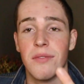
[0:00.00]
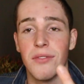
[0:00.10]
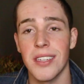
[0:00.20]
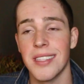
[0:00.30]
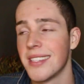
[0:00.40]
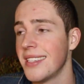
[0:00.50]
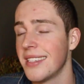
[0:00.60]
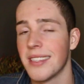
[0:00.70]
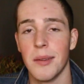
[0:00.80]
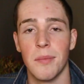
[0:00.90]
Freak the
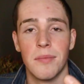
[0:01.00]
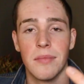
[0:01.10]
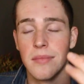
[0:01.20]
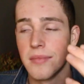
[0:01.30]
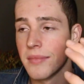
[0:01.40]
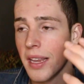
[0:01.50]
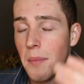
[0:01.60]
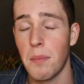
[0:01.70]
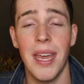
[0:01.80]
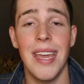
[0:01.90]
system.
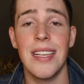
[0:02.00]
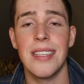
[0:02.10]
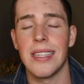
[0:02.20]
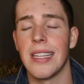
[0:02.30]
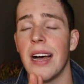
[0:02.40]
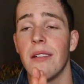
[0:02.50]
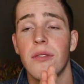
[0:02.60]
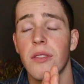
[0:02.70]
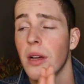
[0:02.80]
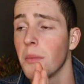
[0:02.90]
Peace,
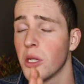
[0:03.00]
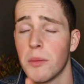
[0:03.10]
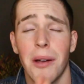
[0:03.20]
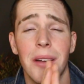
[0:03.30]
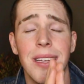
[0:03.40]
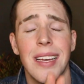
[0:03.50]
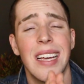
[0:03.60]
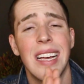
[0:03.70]
love, prosperity.